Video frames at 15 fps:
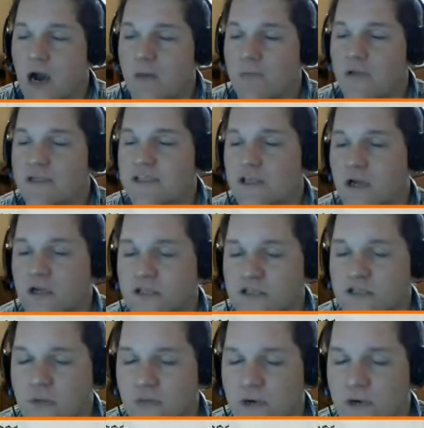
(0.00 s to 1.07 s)
Plus, it
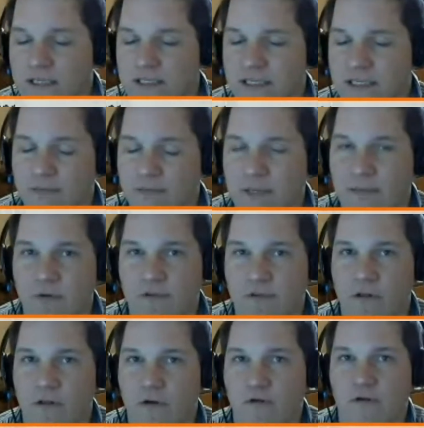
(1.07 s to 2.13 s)
also brings in people in
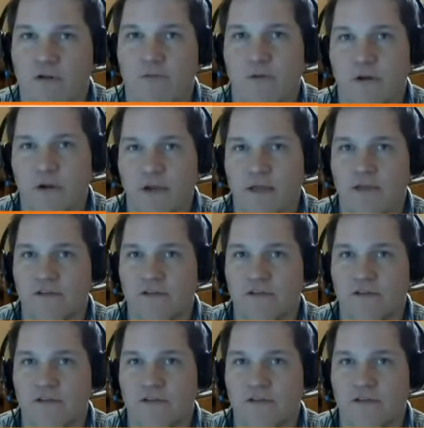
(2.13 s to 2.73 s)
the local community.